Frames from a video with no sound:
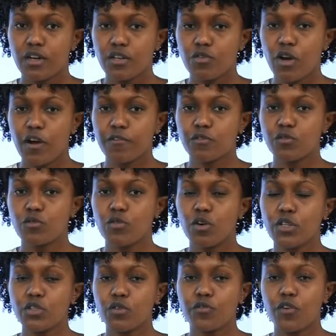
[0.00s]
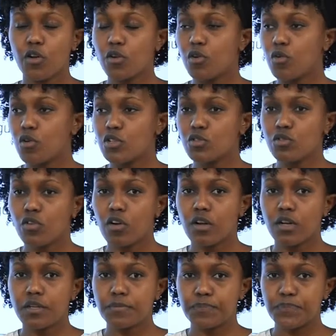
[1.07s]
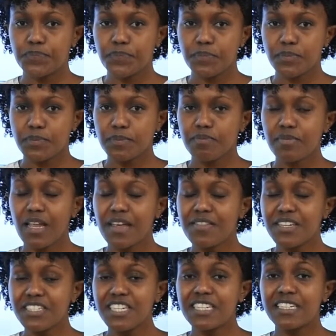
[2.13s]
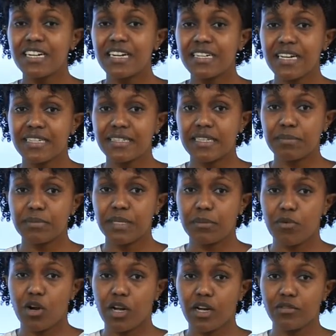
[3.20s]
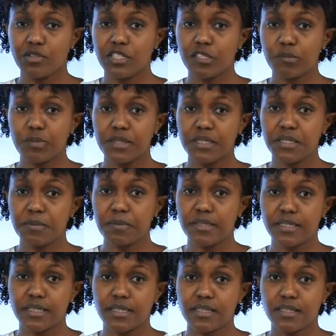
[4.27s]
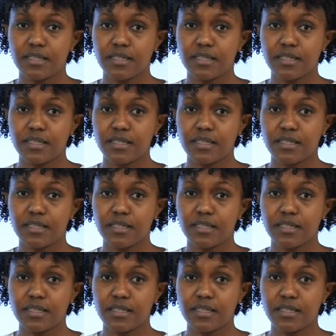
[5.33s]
You have to also follow what you call the generally acceptable accounting principles.